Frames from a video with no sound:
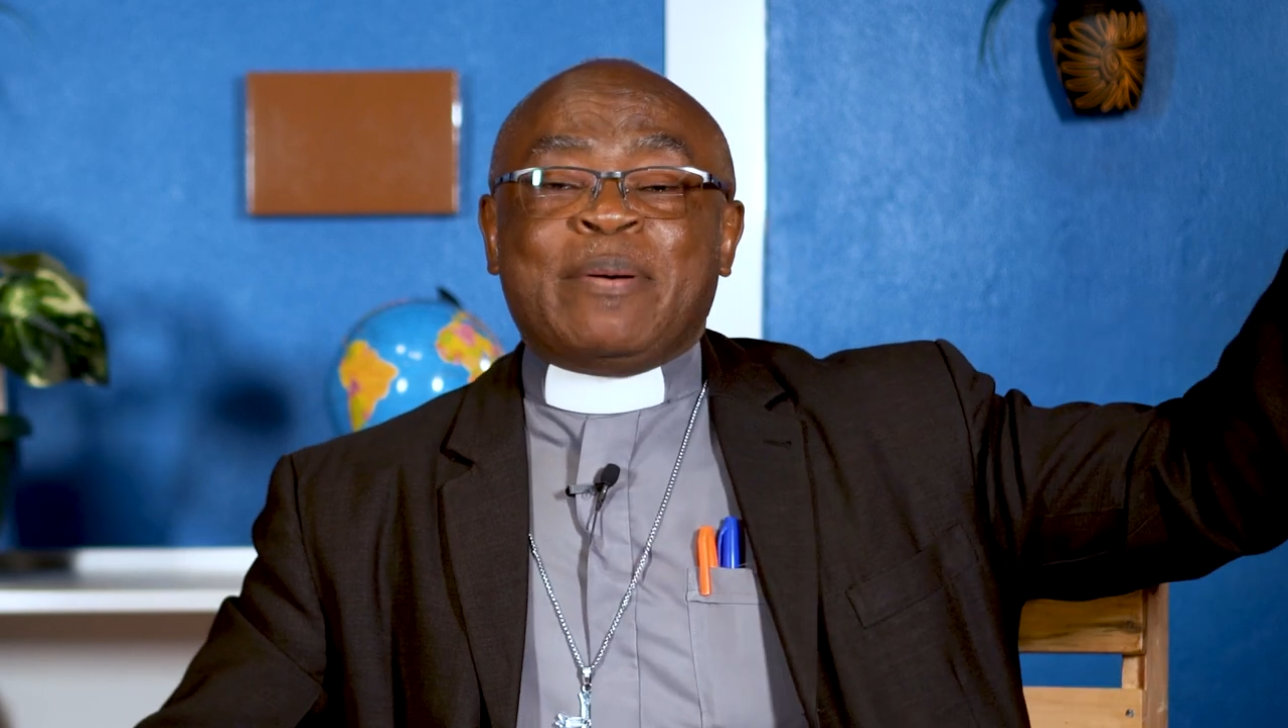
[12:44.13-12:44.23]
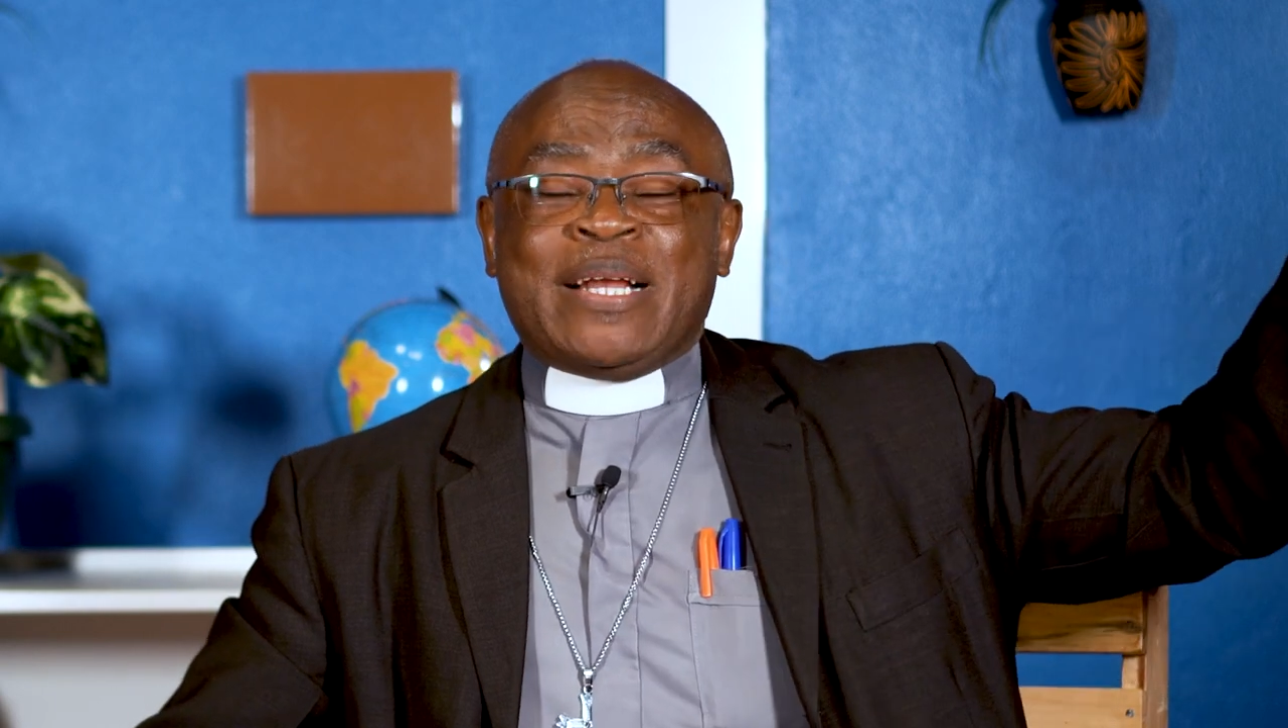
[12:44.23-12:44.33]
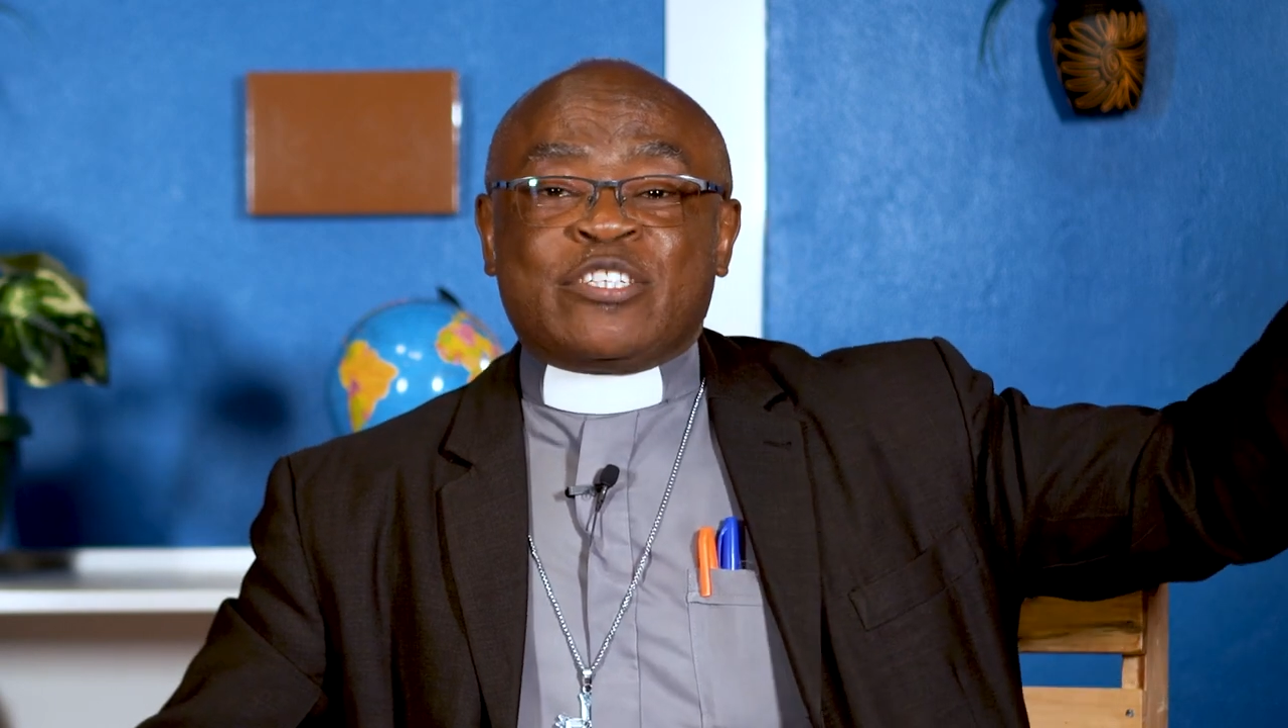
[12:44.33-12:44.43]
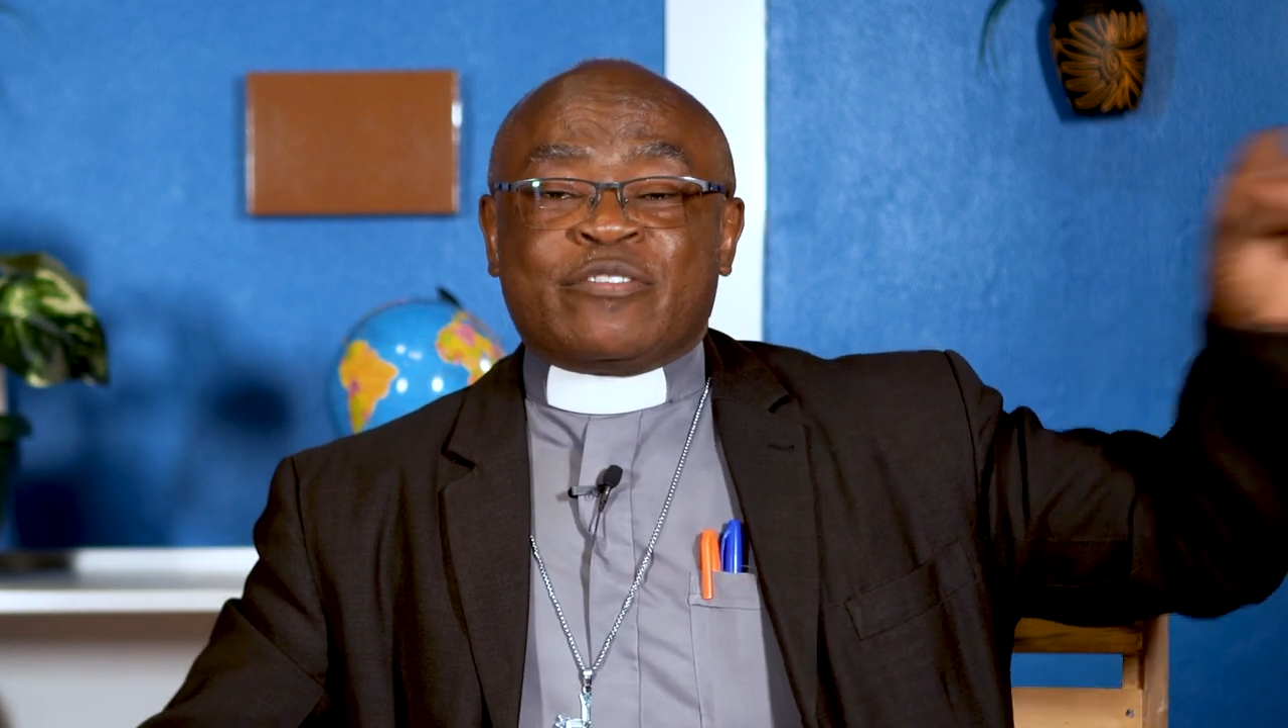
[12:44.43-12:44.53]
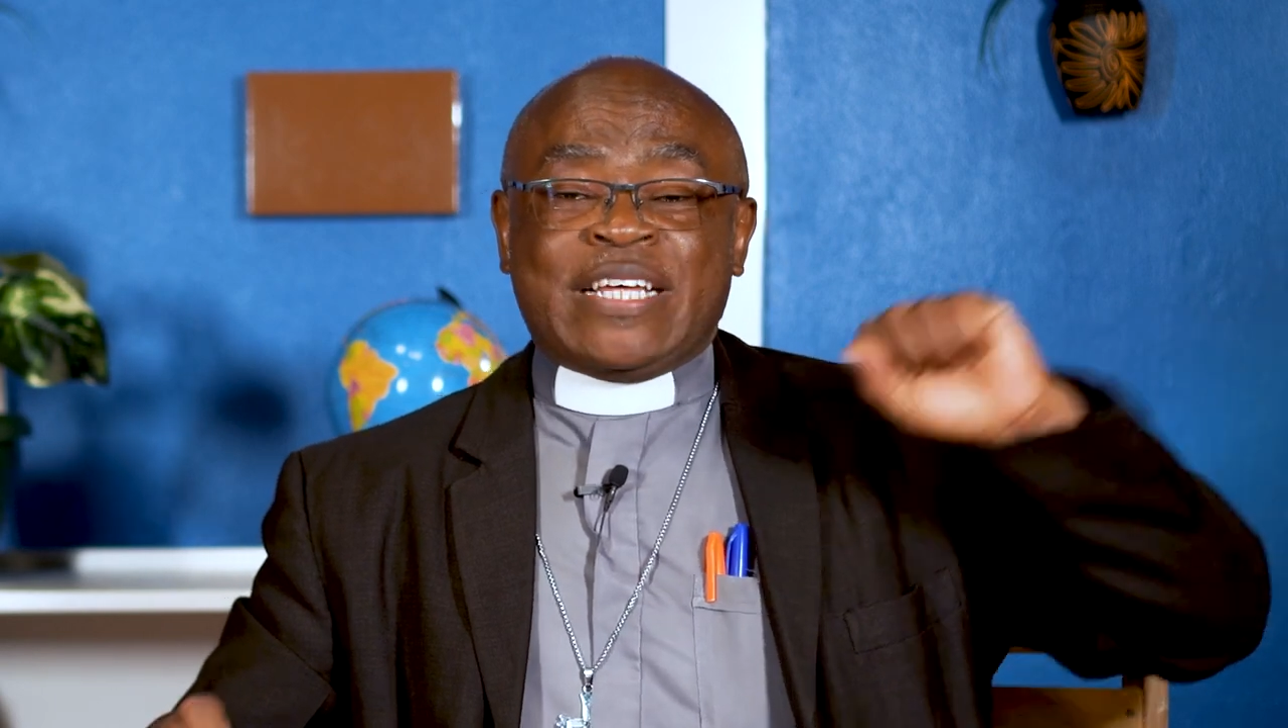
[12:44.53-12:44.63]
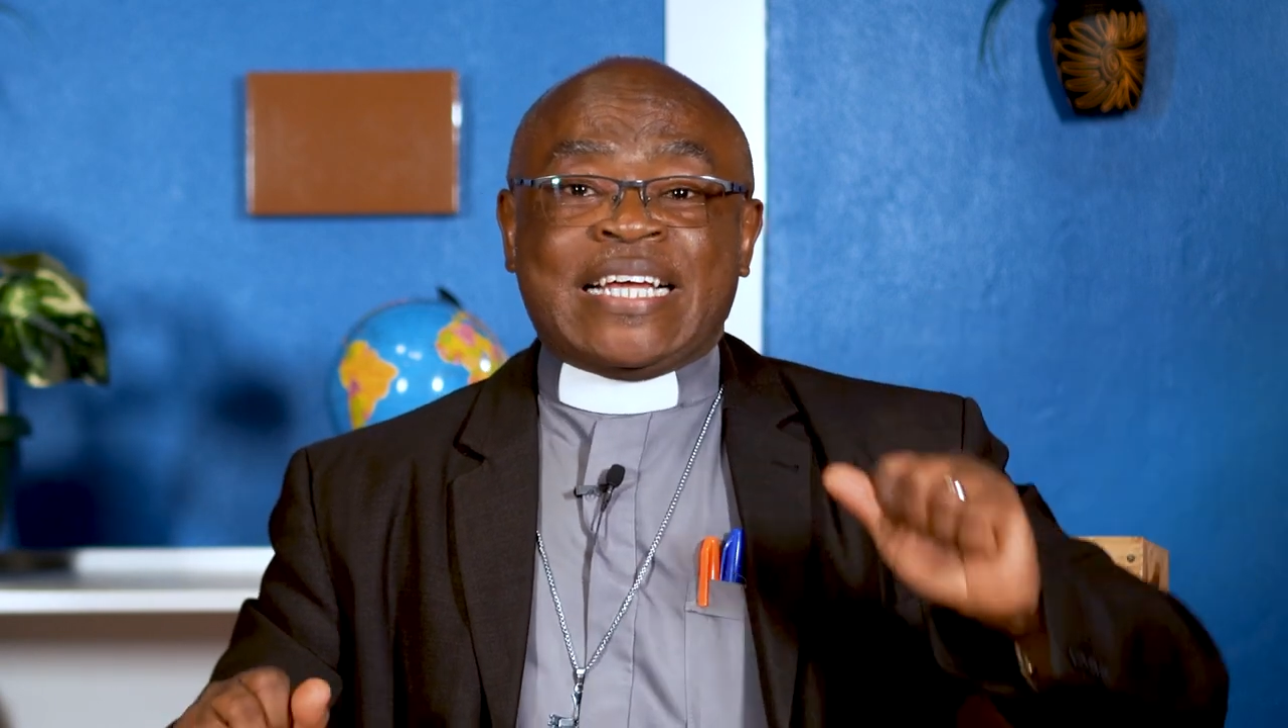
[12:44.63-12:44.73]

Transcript: palace of the